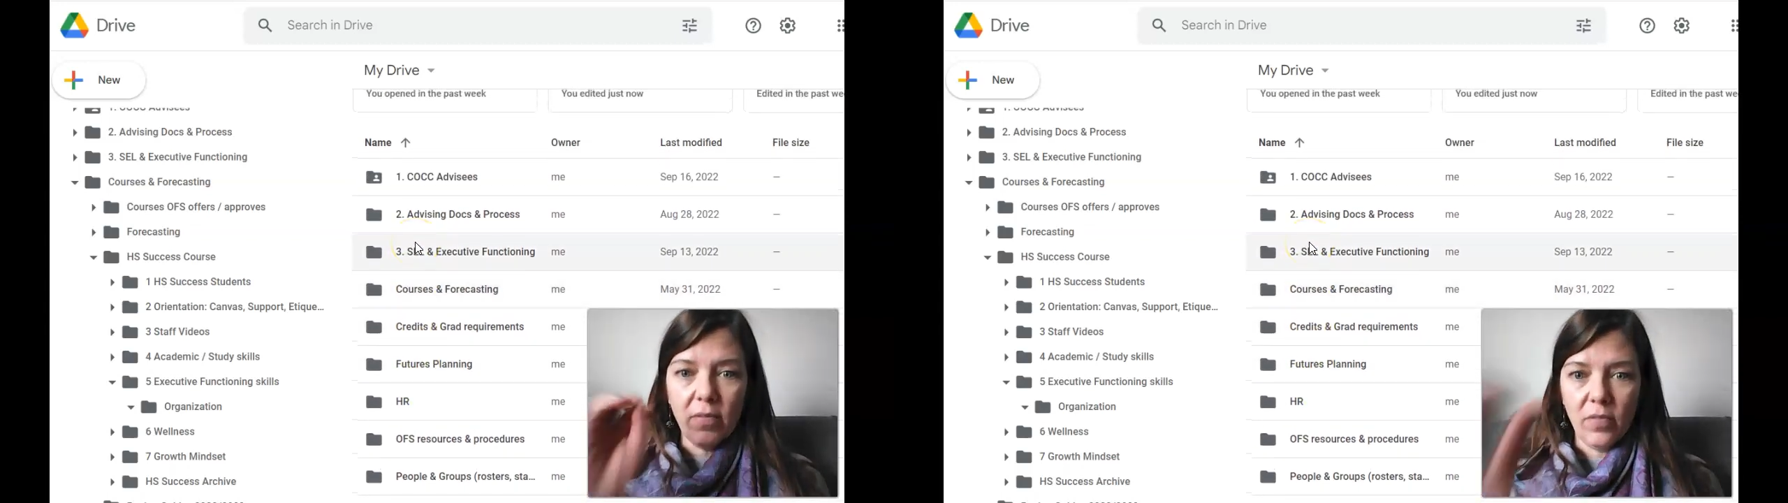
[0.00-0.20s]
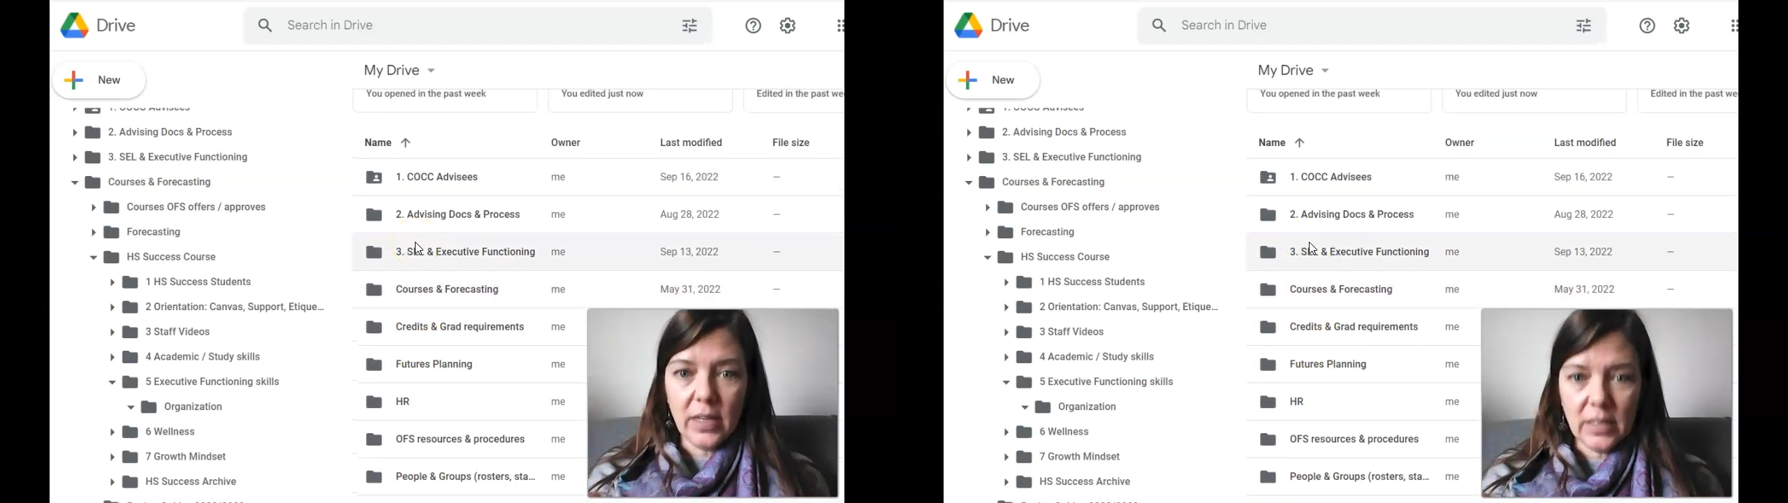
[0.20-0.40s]

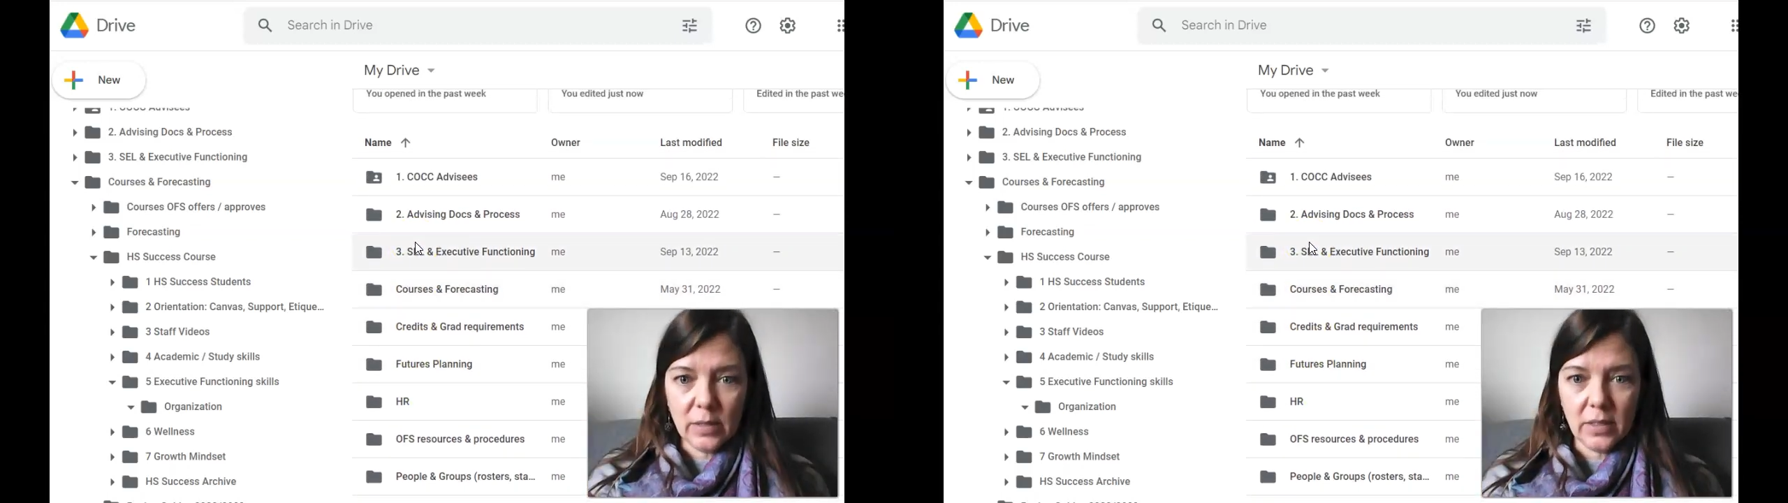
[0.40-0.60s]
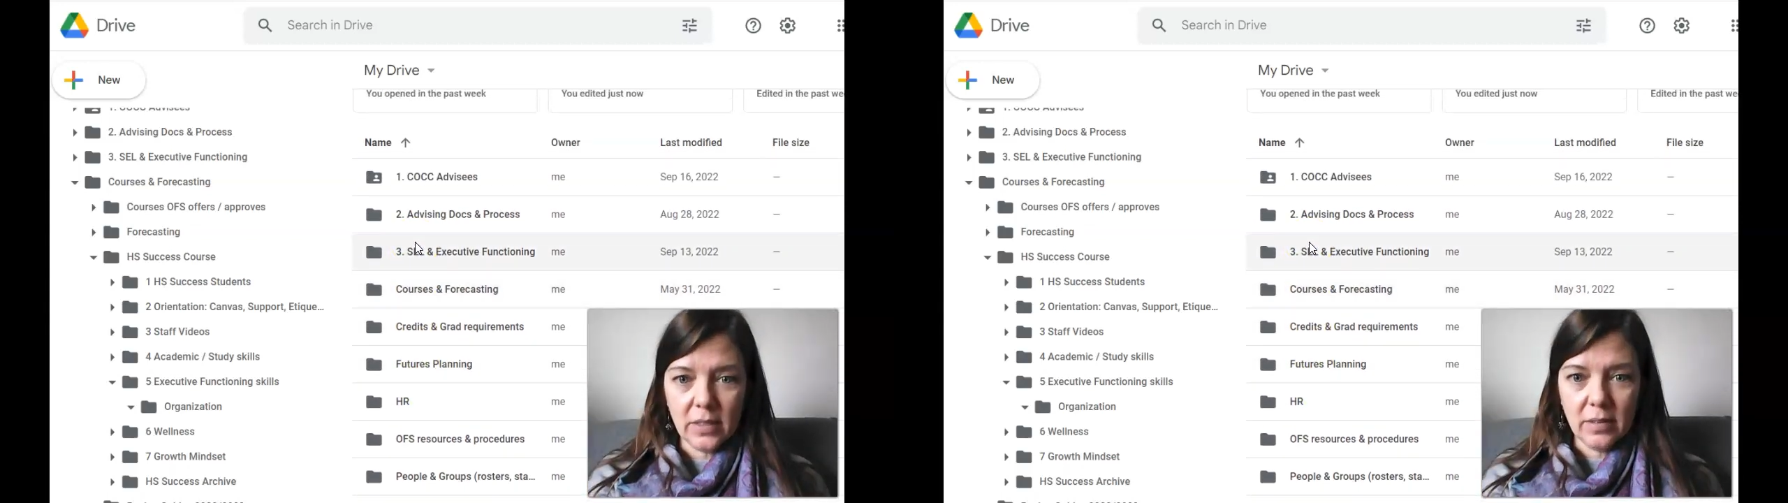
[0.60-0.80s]
of
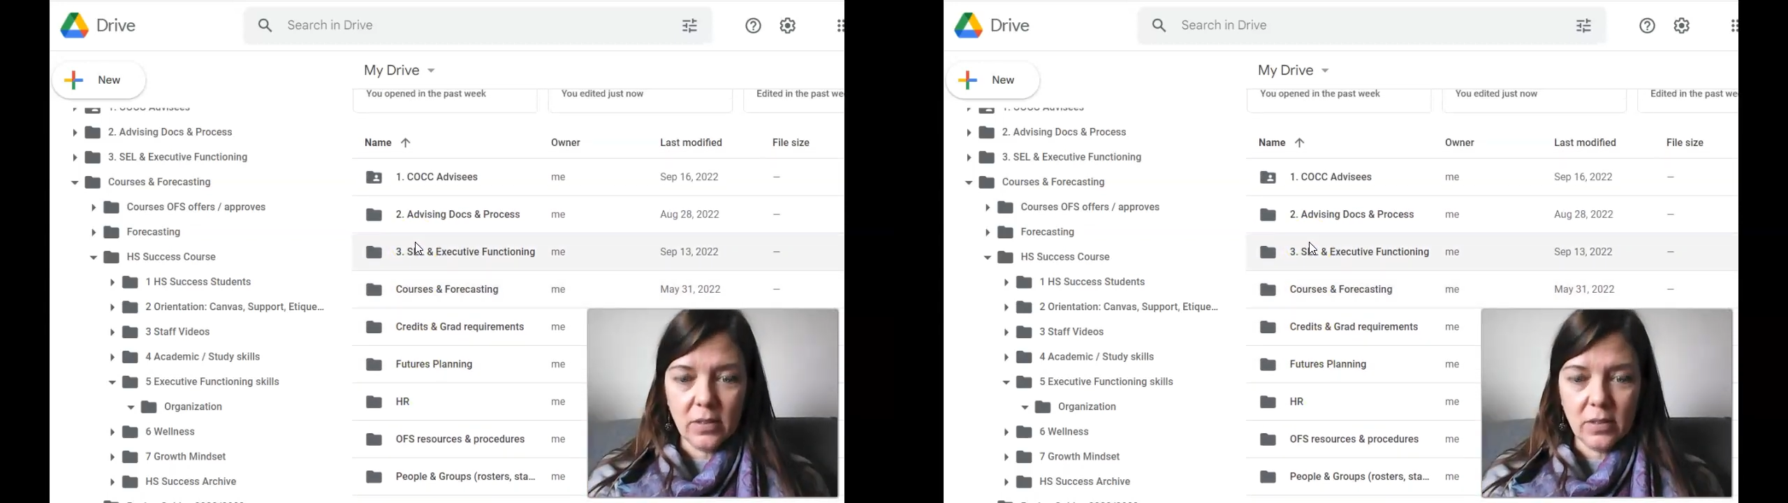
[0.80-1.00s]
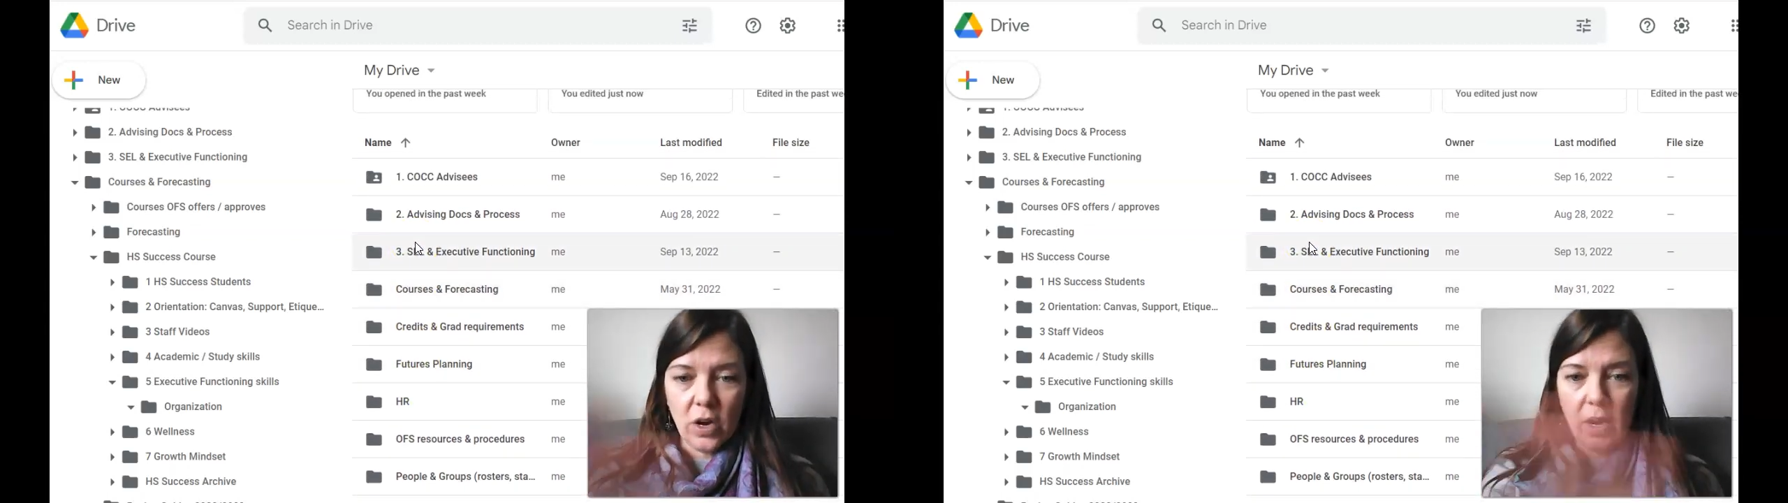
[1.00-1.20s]
this
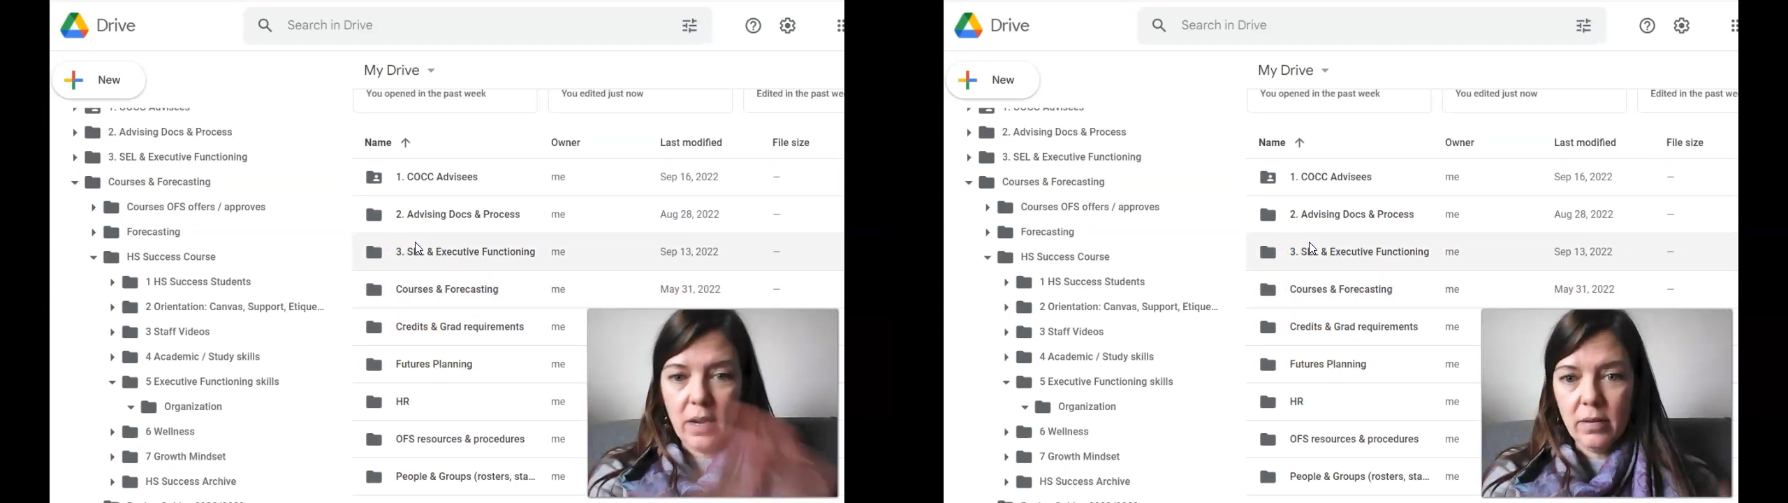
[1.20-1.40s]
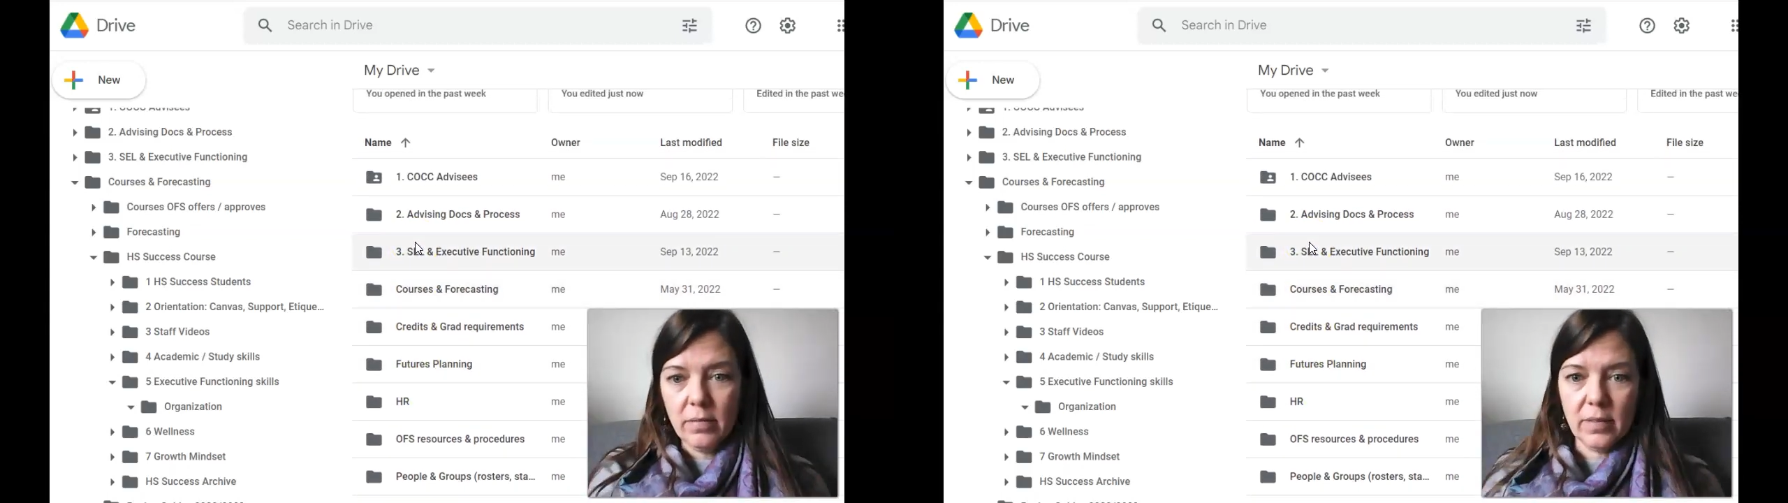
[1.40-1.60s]
screen,